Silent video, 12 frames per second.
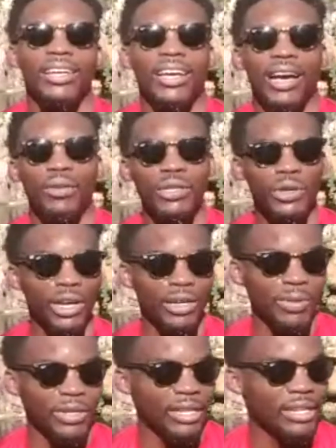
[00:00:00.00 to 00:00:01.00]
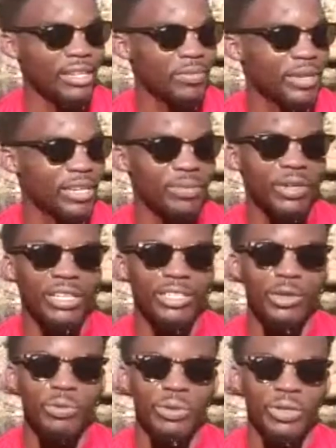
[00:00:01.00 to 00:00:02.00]
I would talk about a little bit about
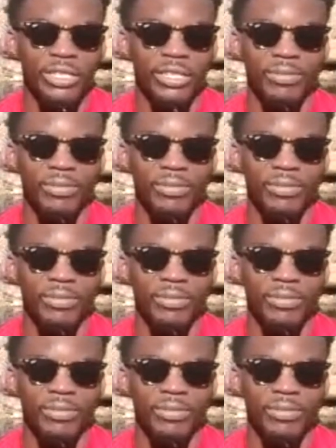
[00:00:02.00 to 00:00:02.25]
consumerism.